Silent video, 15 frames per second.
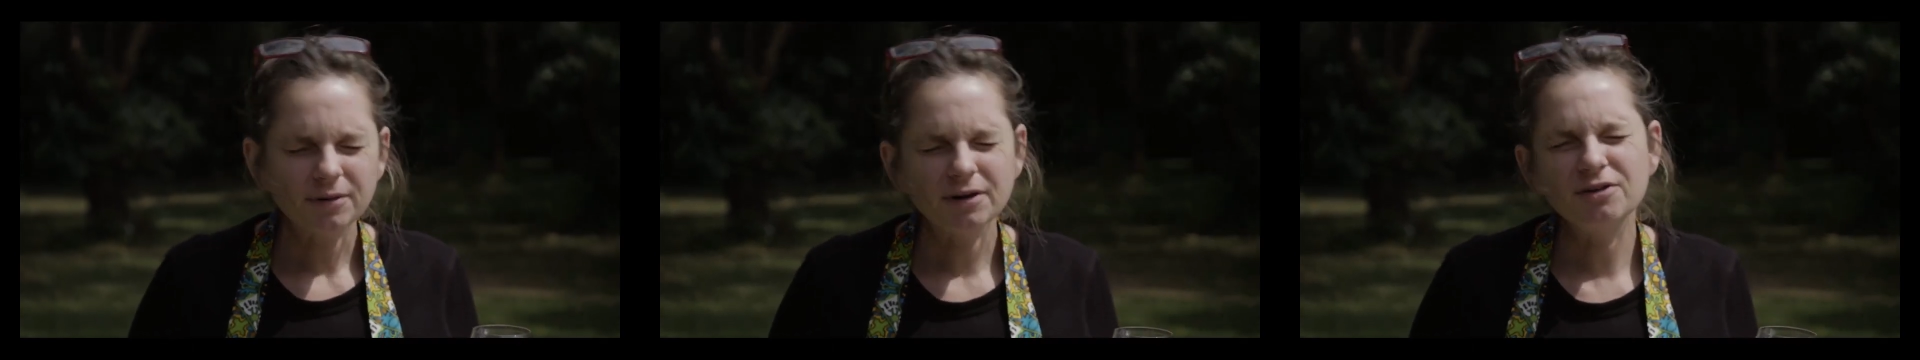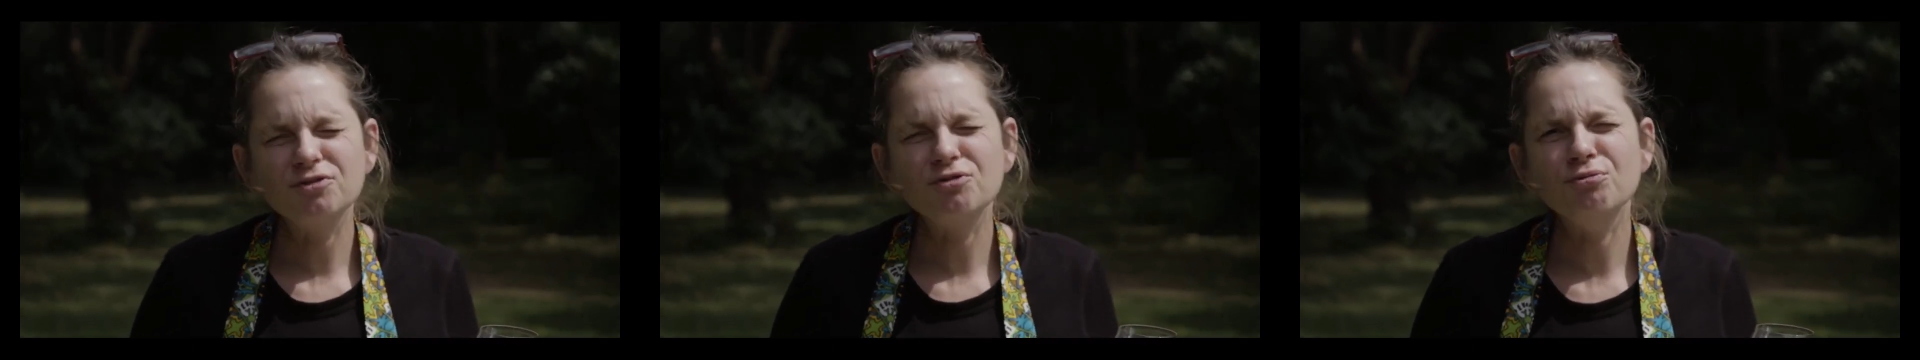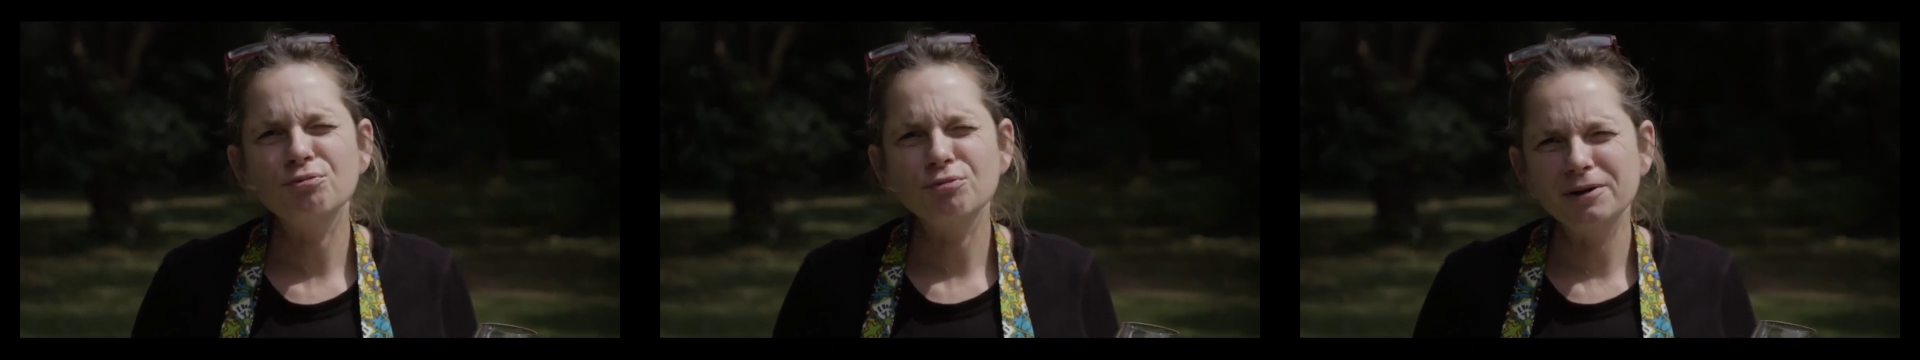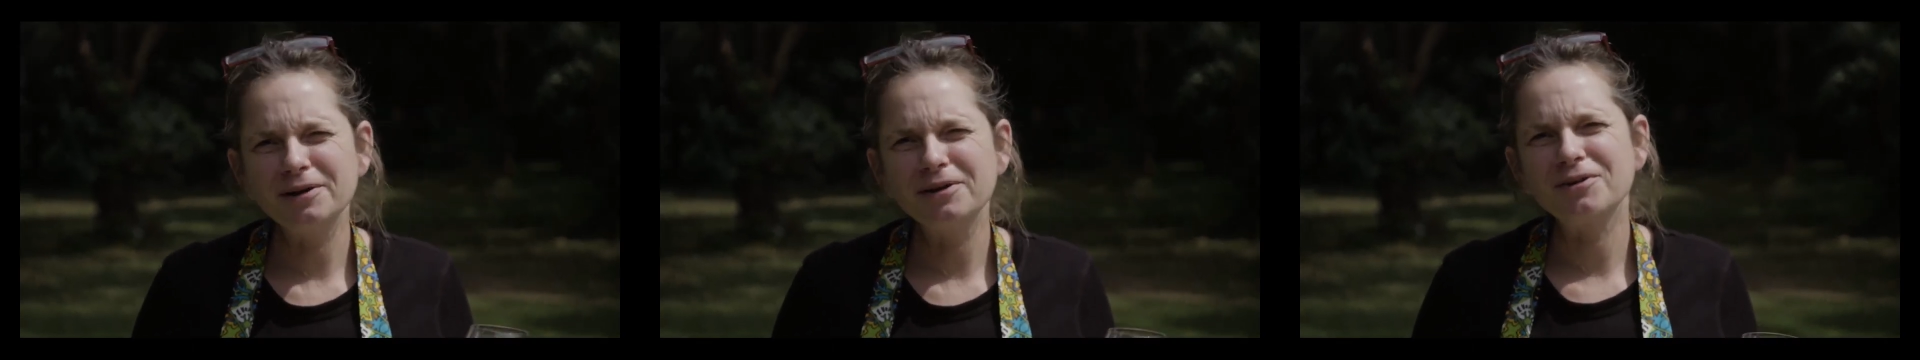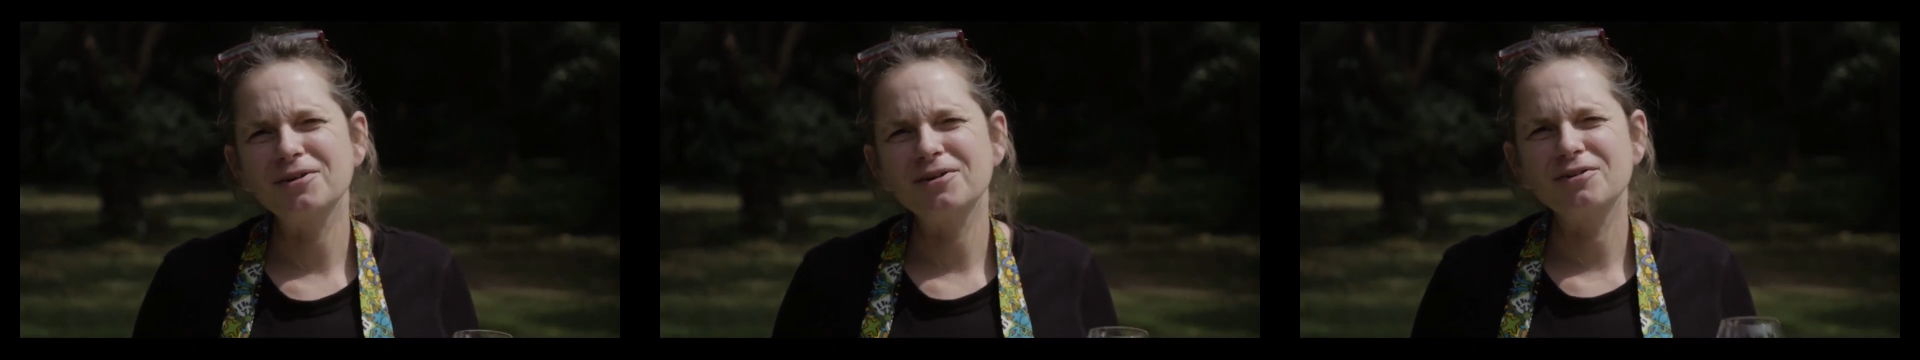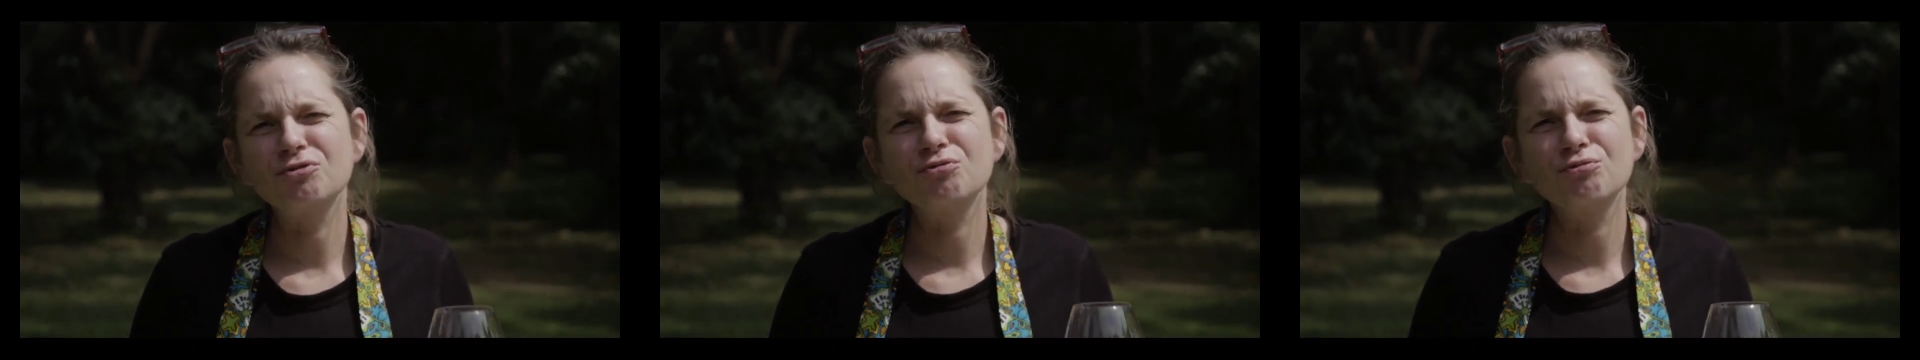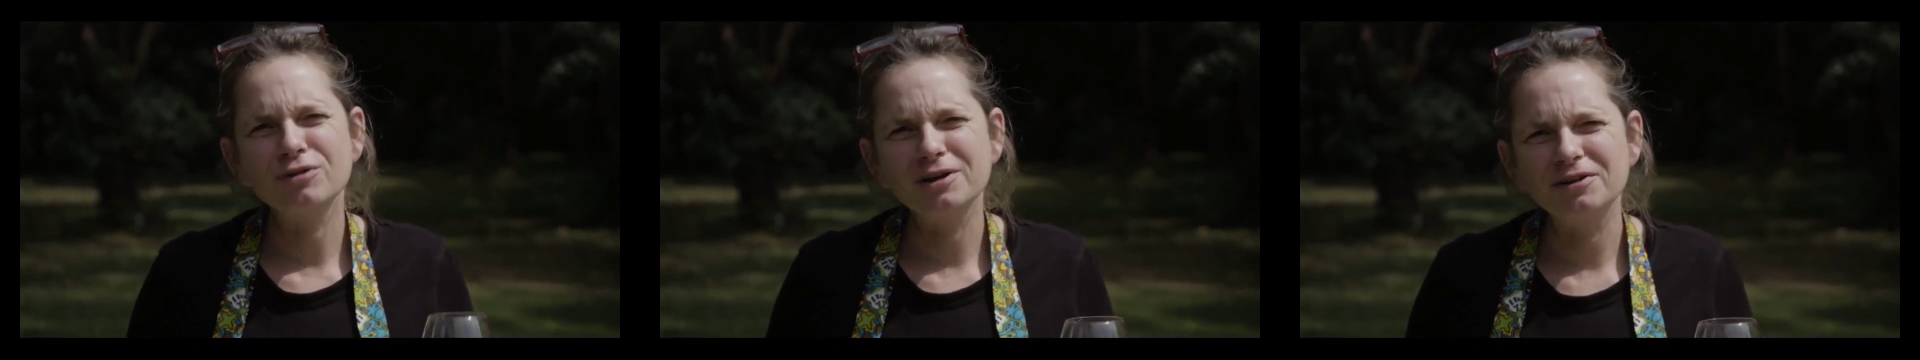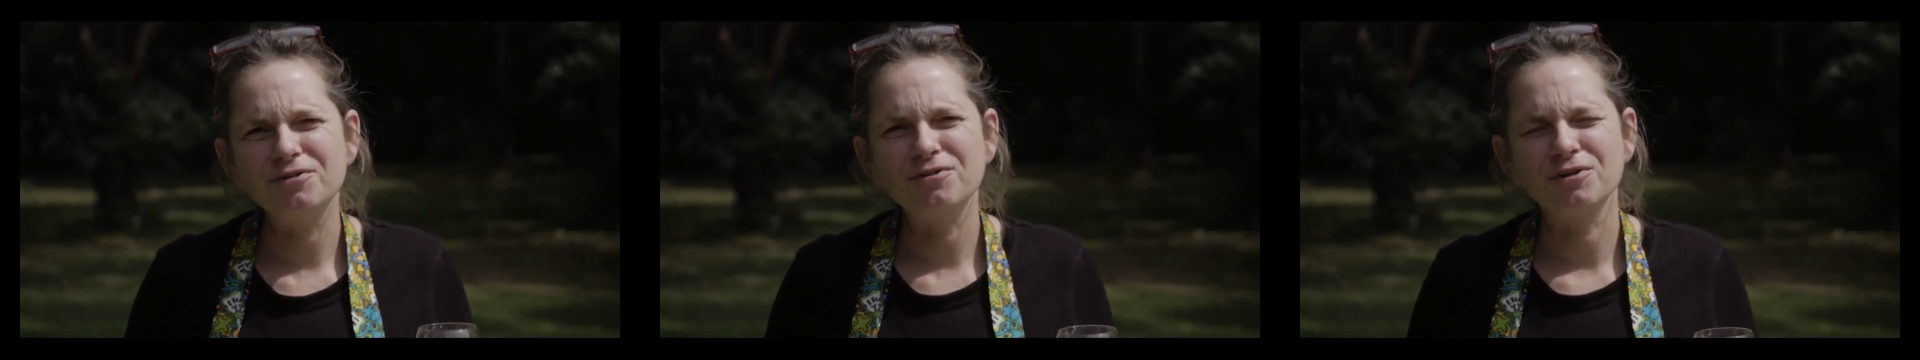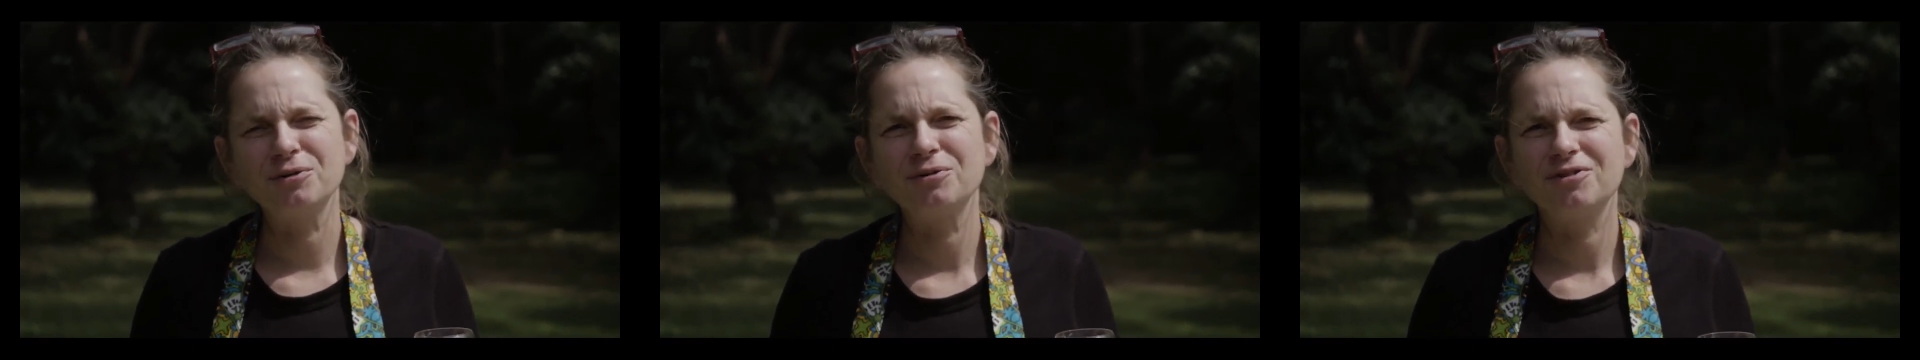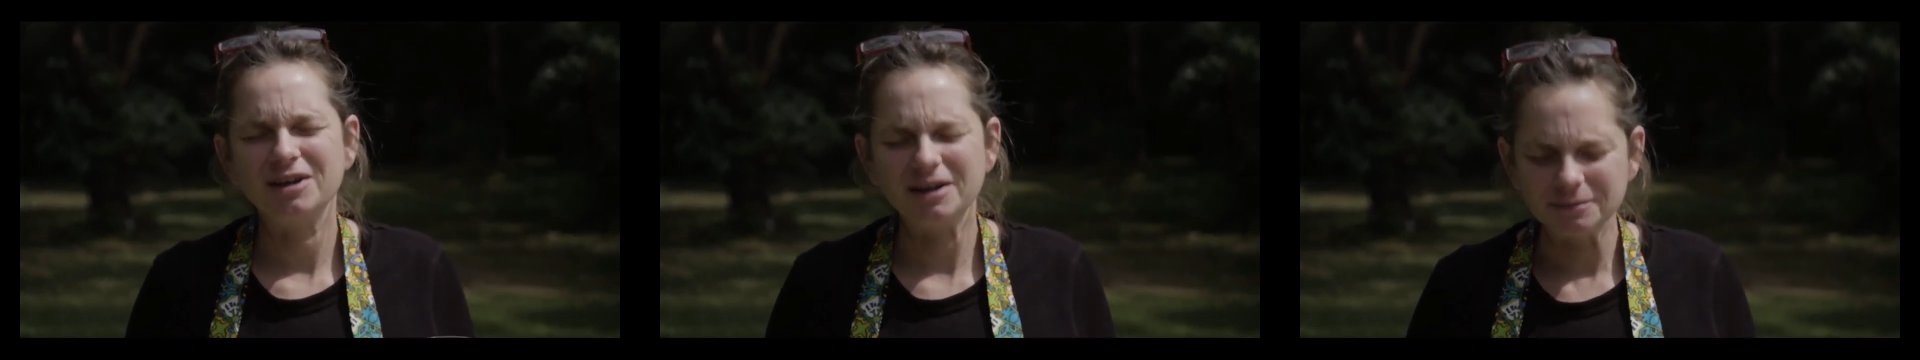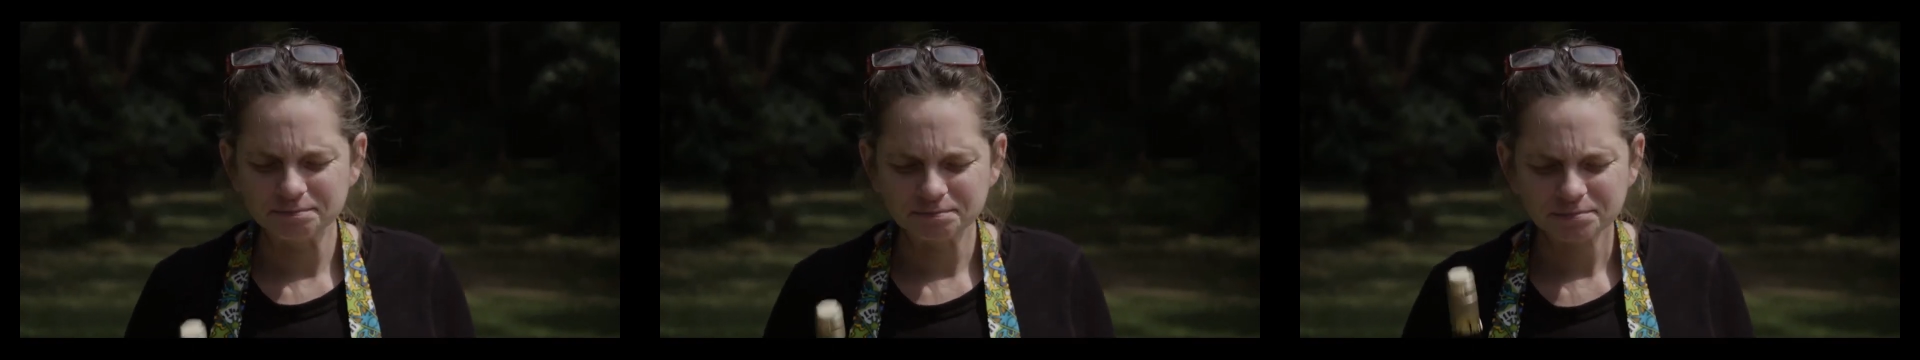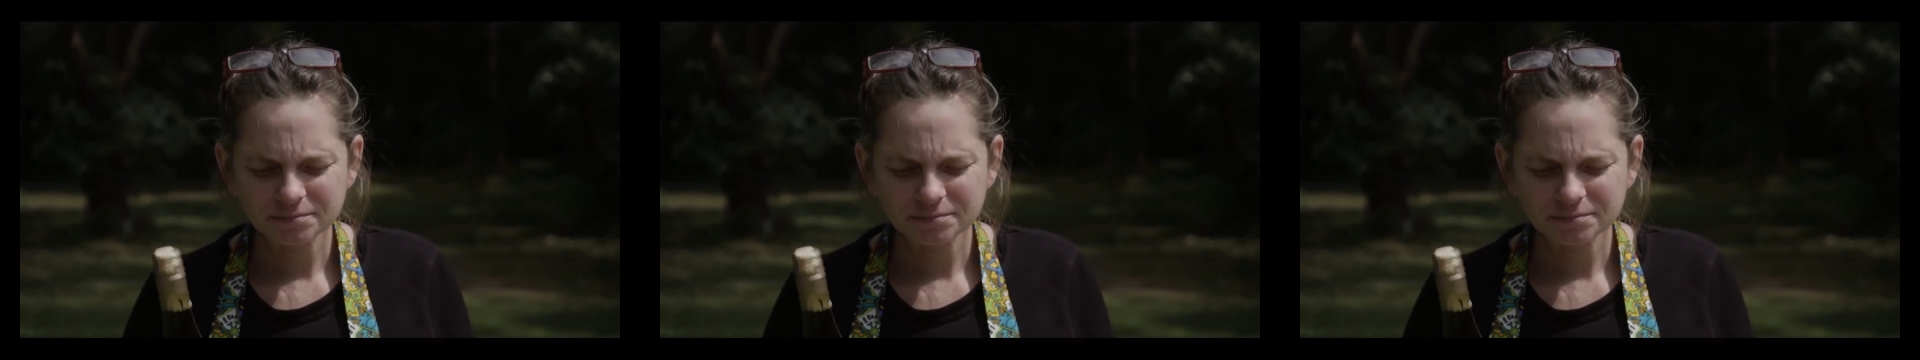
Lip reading: It's really good, it's really fruity.